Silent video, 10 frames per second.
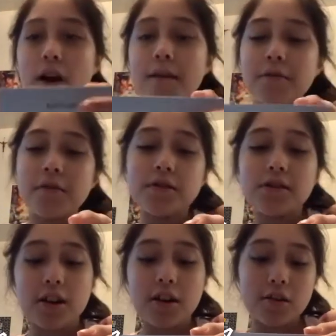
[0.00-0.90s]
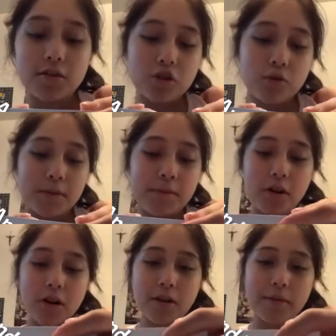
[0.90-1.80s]
to this channel to be part
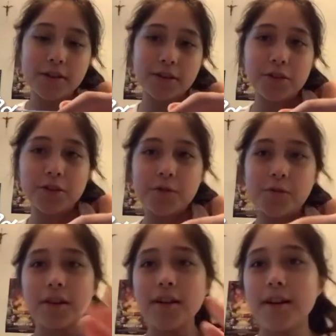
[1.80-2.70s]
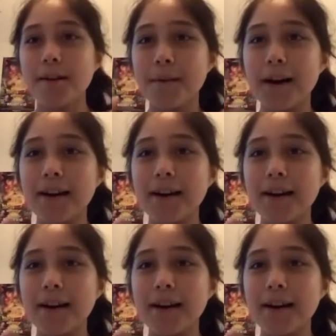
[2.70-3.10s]
of Victoria School. Bye